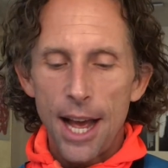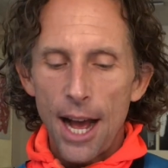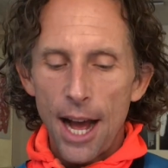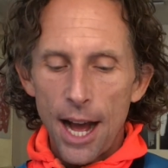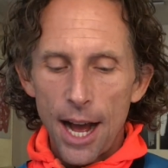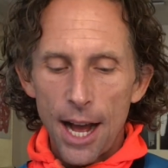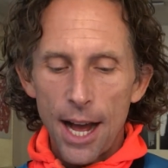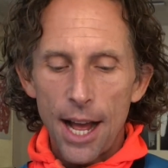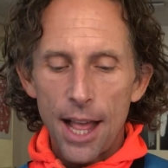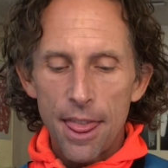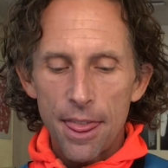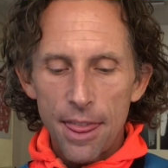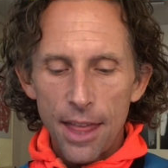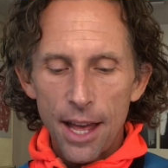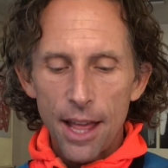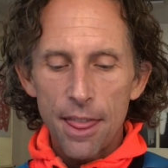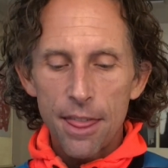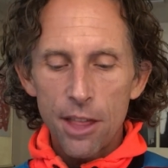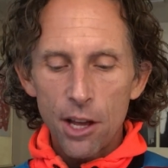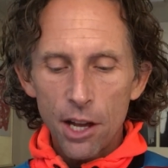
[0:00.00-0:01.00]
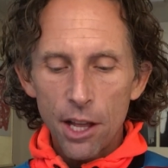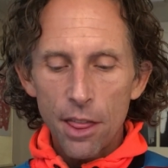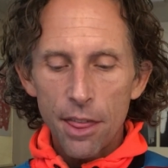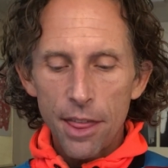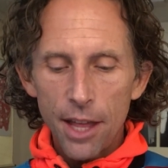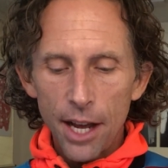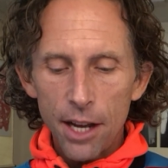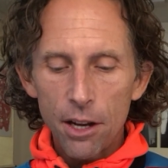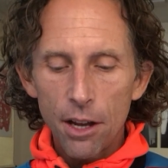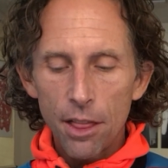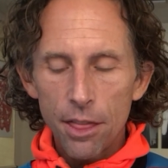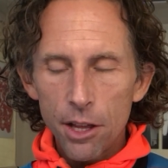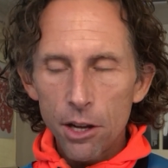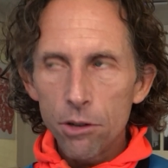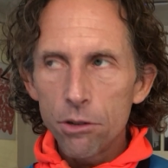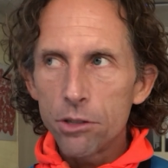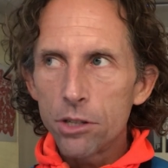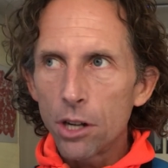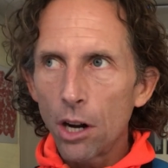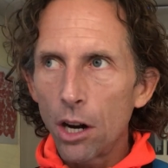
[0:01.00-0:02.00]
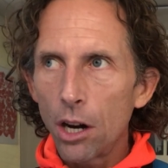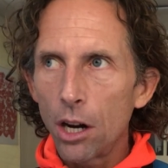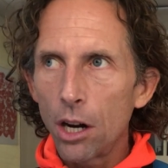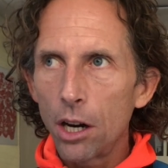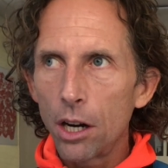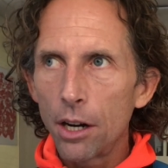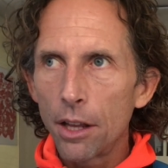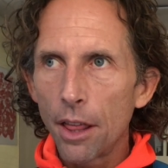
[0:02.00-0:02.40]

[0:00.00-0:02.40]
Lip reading: Those are